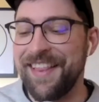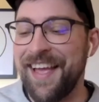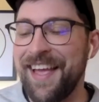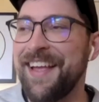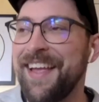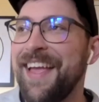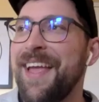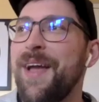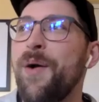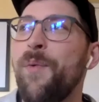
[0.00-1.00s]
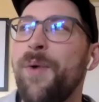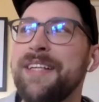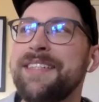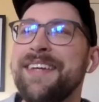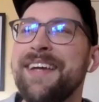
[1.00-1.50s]
Like
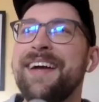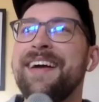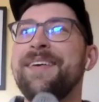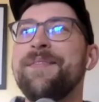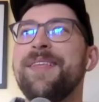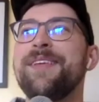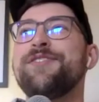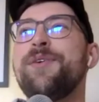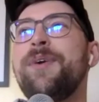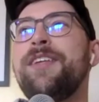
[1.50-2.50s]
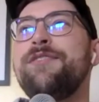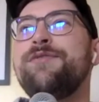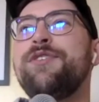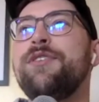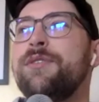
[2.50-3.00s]
what, uh, so what do you
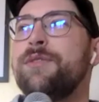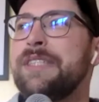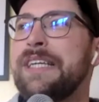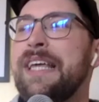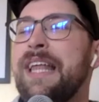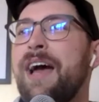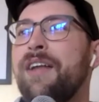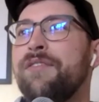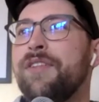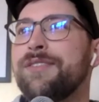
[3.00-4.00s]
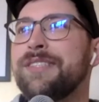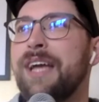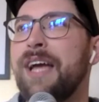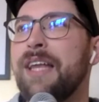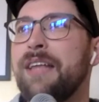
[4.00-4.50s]
do to get out of those
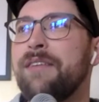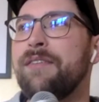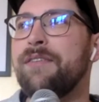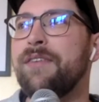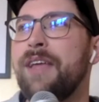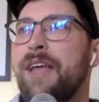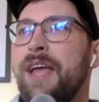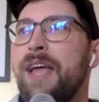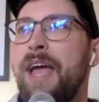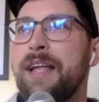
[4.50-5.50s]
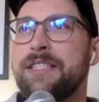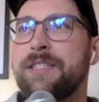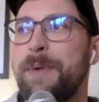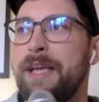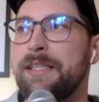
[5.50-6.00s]
kind of Head
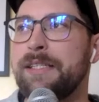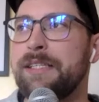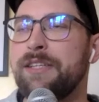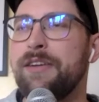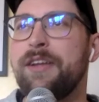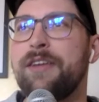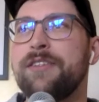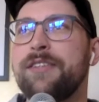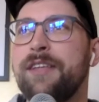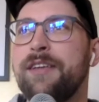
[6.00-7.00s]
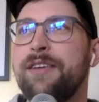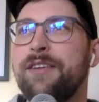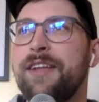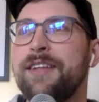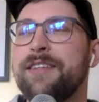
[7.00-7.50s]
spaces, You know, I know you said you,
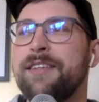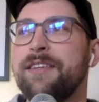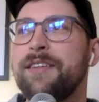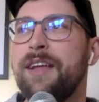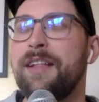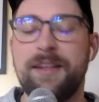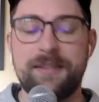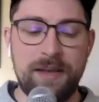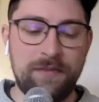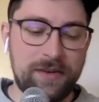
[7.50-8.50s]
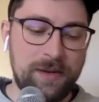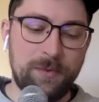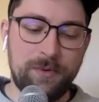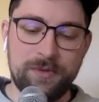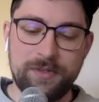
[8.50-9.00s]
you like to ha- like to have a
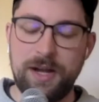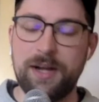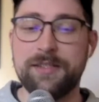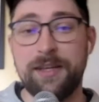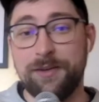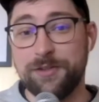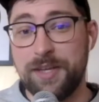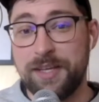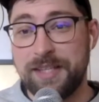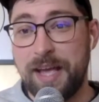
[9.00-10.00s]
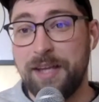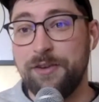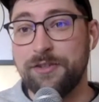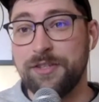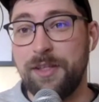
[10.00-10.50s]
couple cocktails. Is that
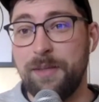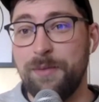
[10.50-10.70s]
usually sure.